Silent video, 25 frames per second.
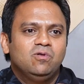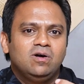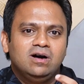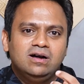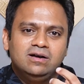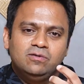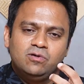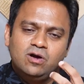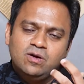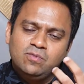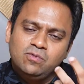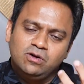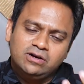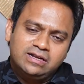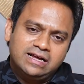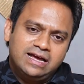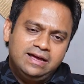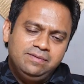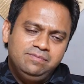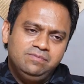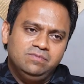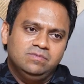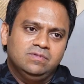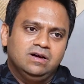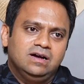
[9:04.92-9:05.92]
one more
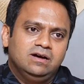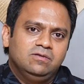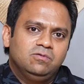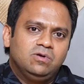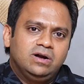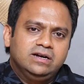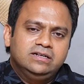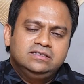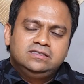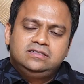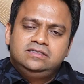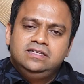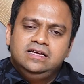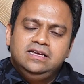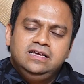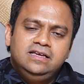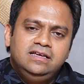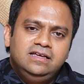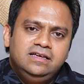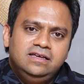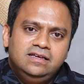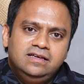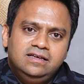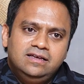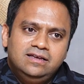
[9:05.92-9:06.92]
time, what is
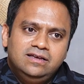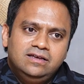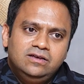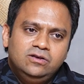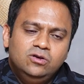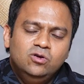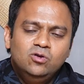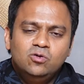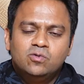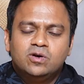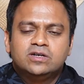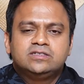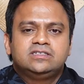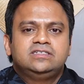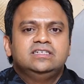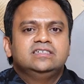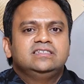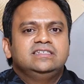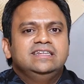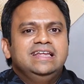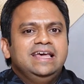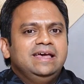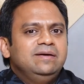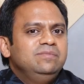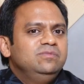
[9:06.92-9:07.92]
the university's
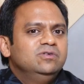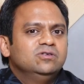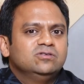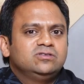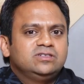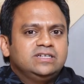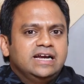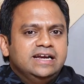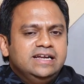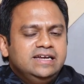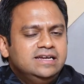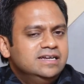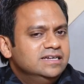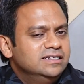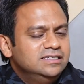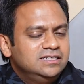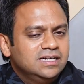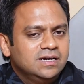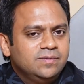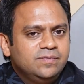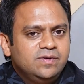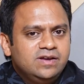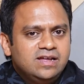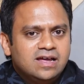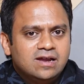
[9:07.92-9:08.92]
name you studied in
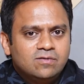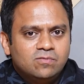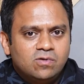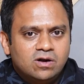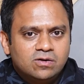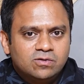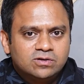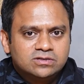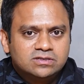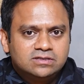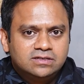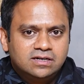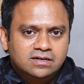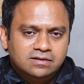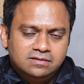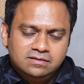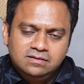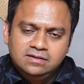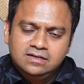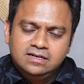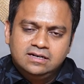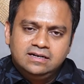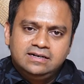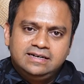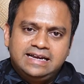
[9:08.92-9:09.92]
Germany, and what was the
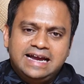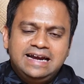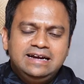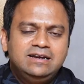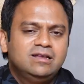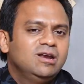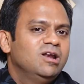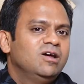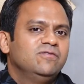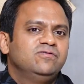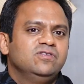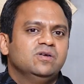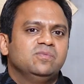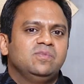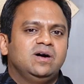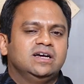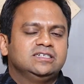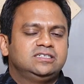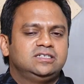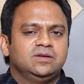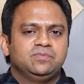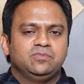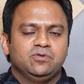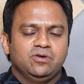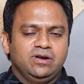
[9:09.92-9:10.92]
title of your
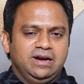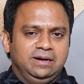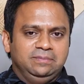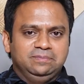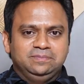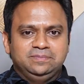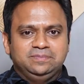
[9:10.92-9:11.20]
master program?